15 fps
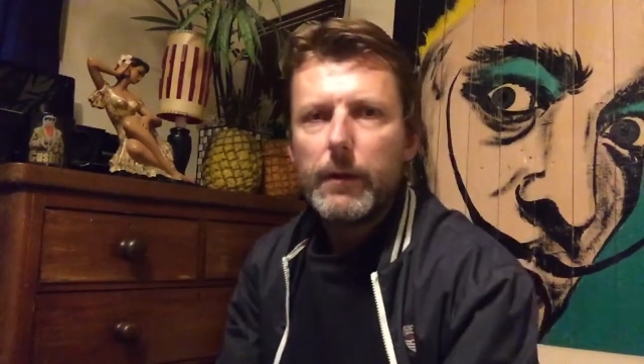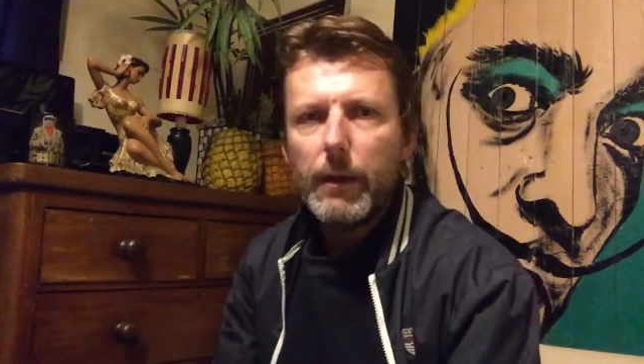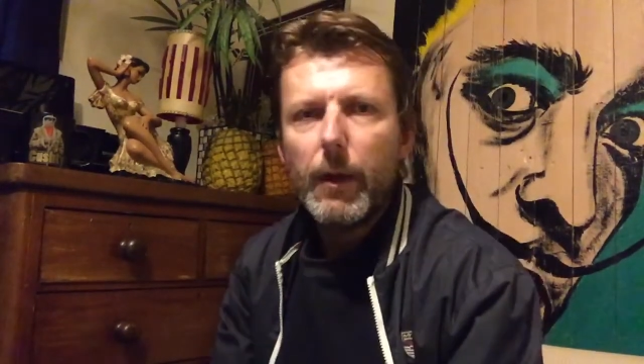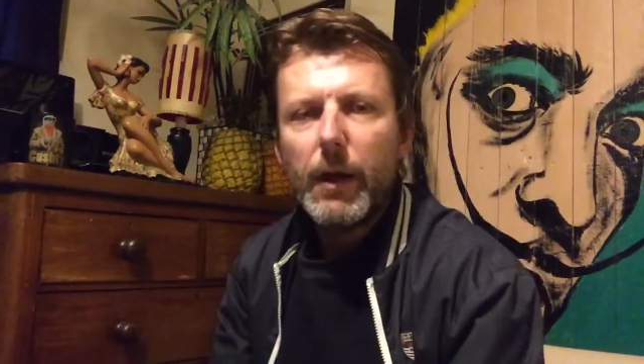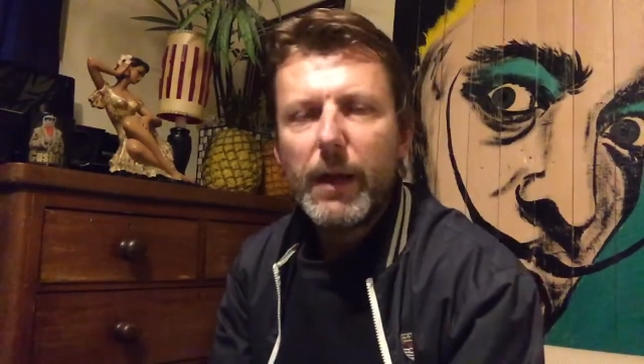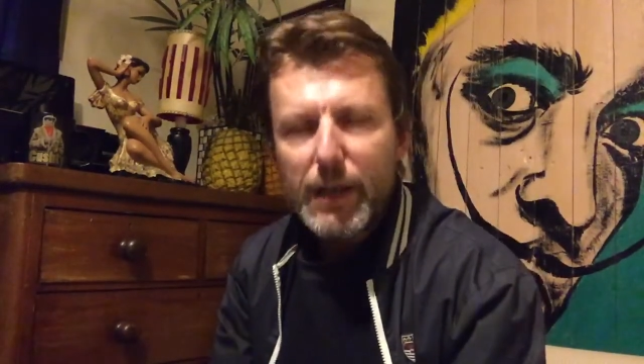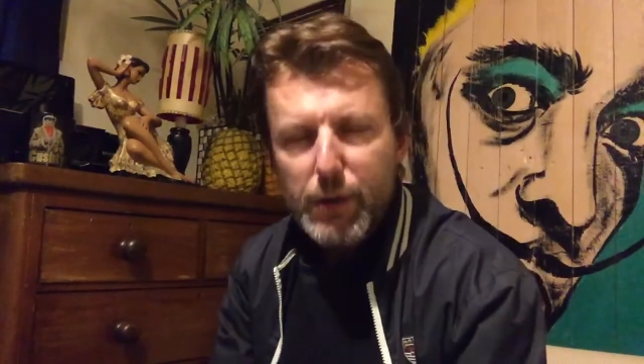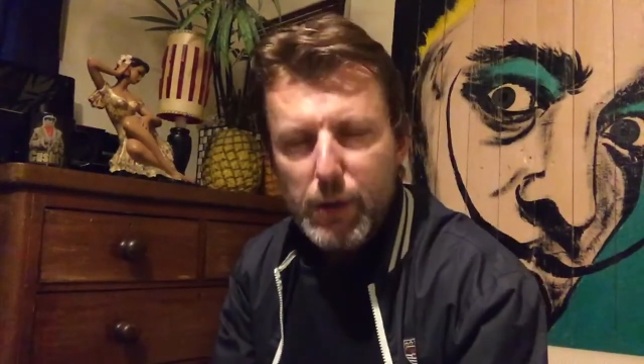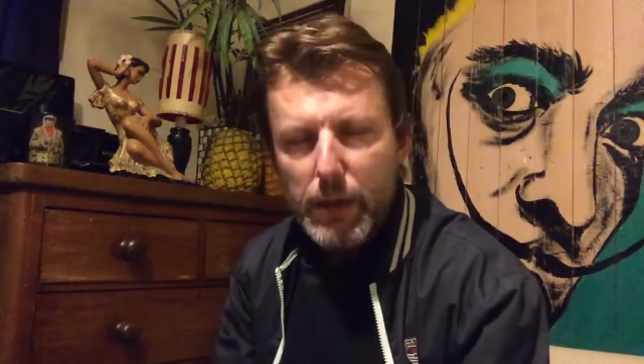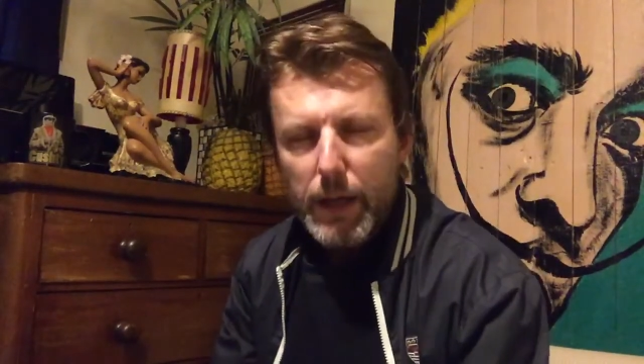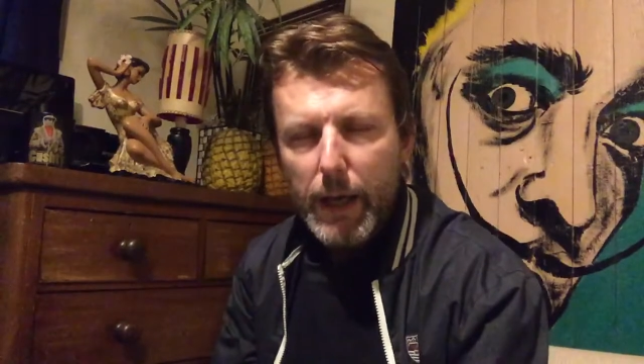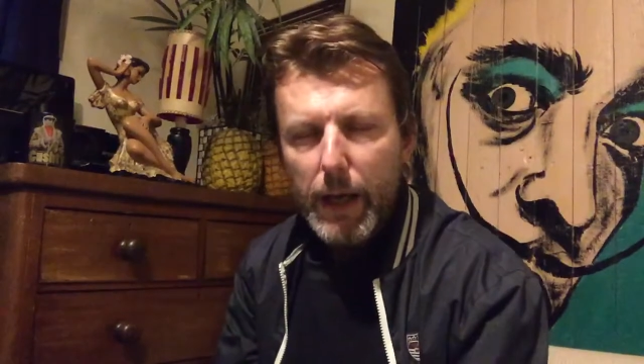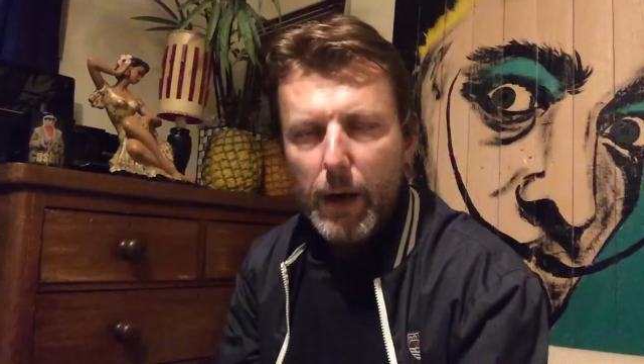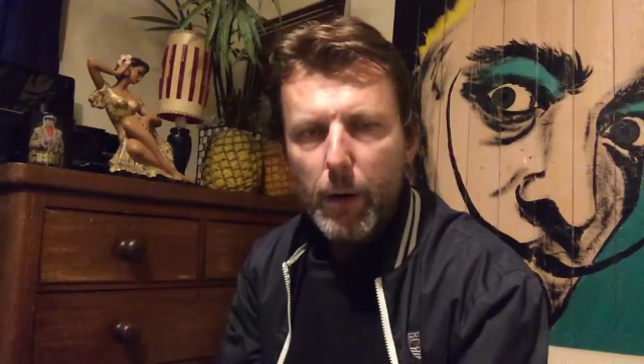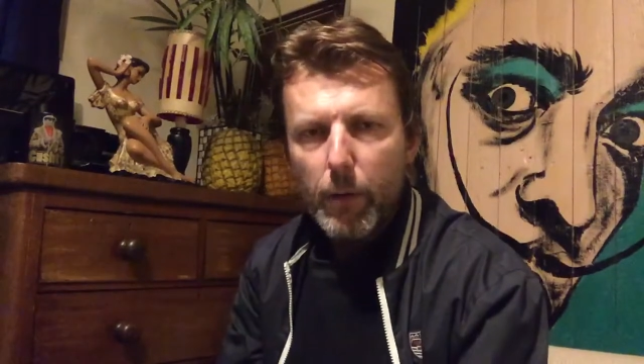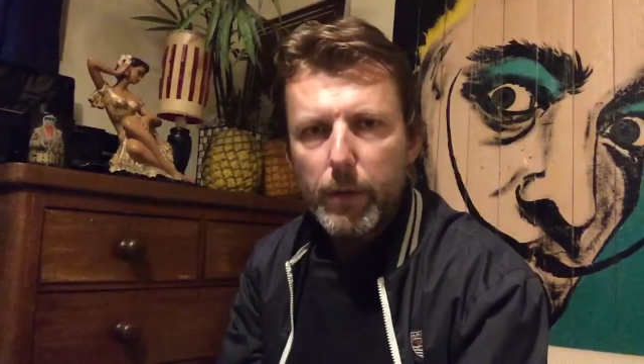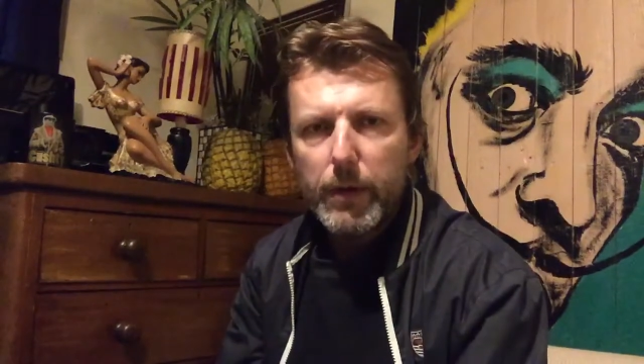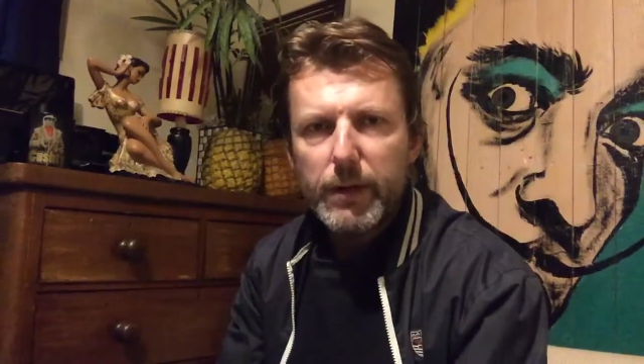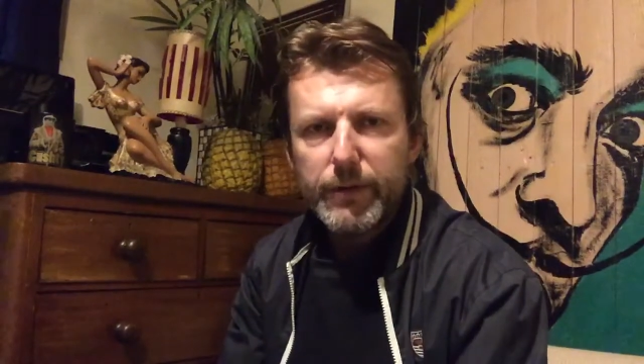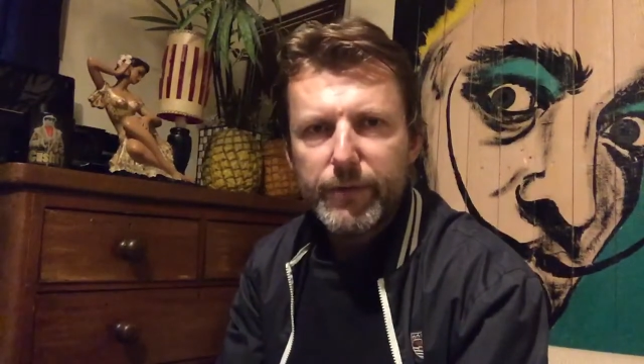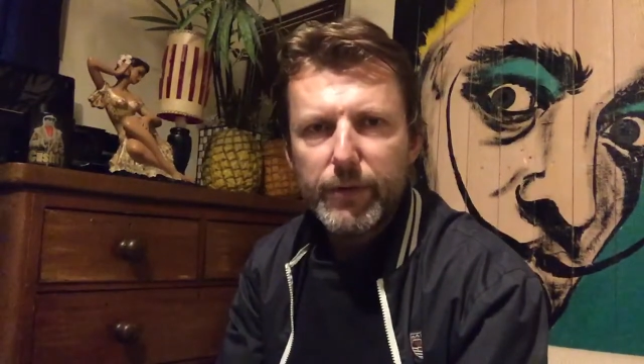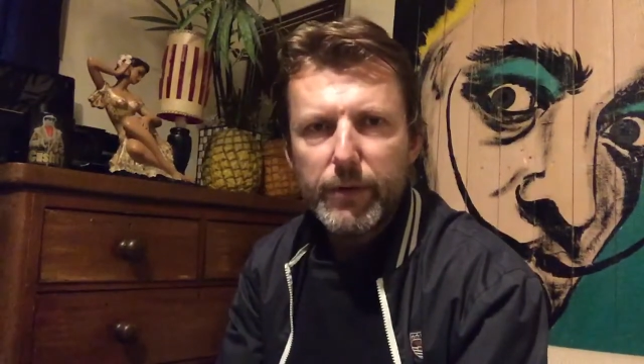Hell
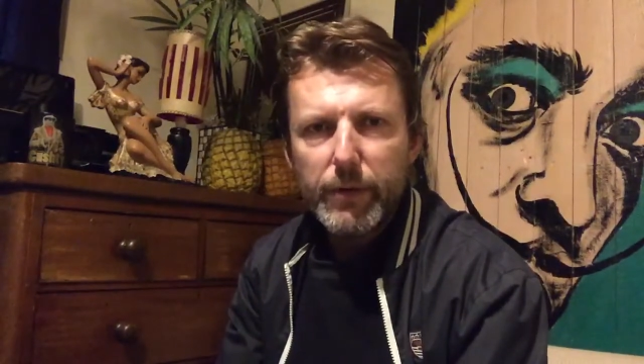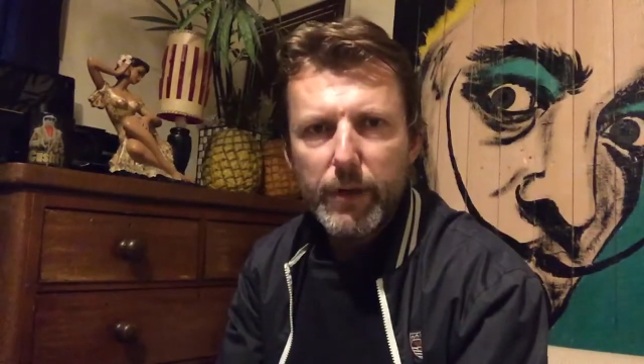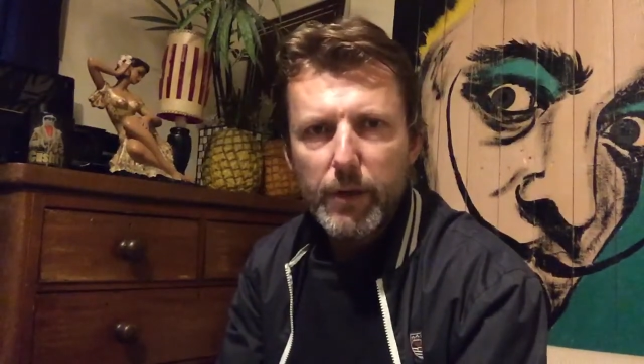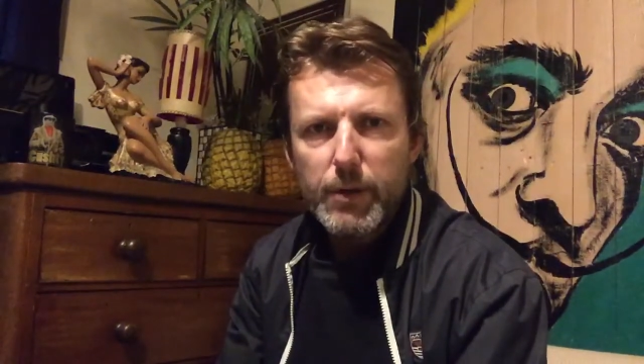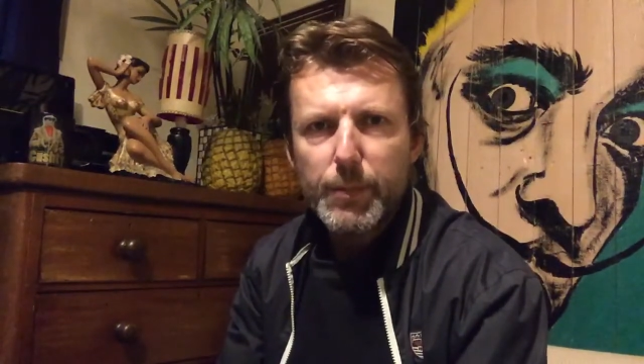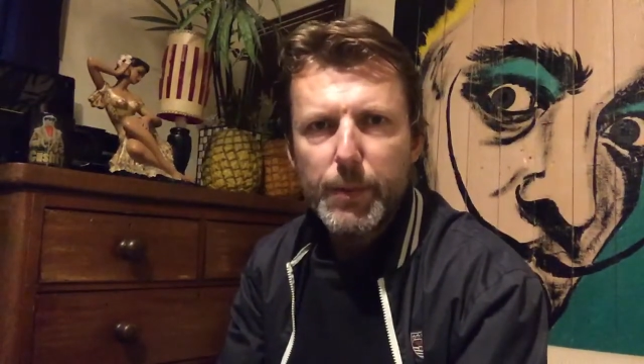is for those